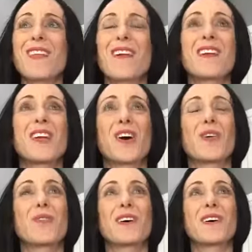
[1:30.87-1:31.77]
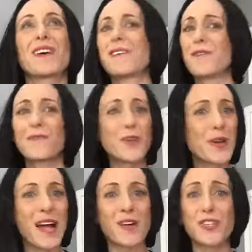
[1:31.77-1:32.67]
you know, food
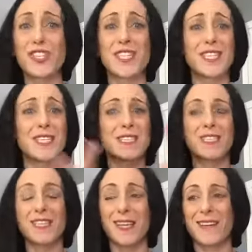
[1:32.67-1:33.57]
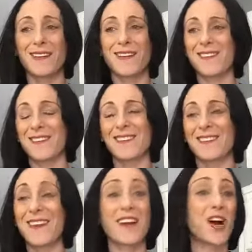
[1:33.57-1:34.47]
allergies,
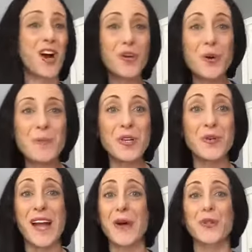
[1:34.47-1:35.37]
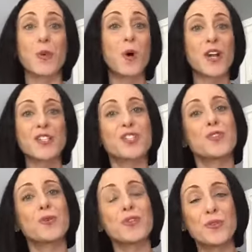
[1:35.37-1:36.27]
got autoimmune out the
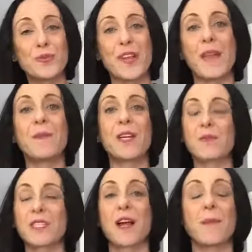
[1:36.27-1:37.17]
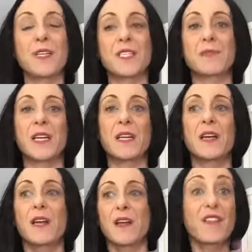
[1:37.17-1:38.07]
wazoo, you name it, it was coming to me,
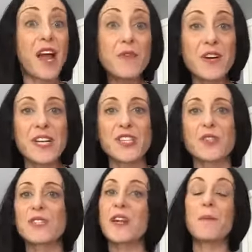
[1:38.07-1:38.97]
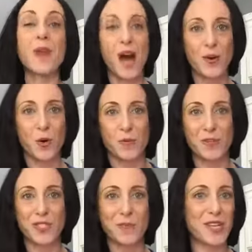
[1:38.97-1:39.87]
thyroid issues, and I'm not a
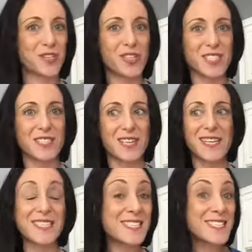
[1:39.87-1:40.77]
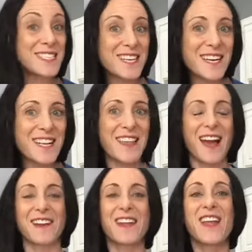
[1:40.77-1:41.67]
hormone specialist. I didn't study
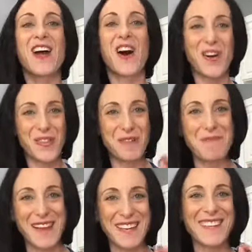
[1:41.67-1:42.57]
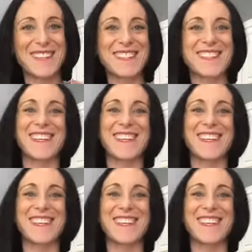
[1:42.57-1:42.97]
that, although Megan is.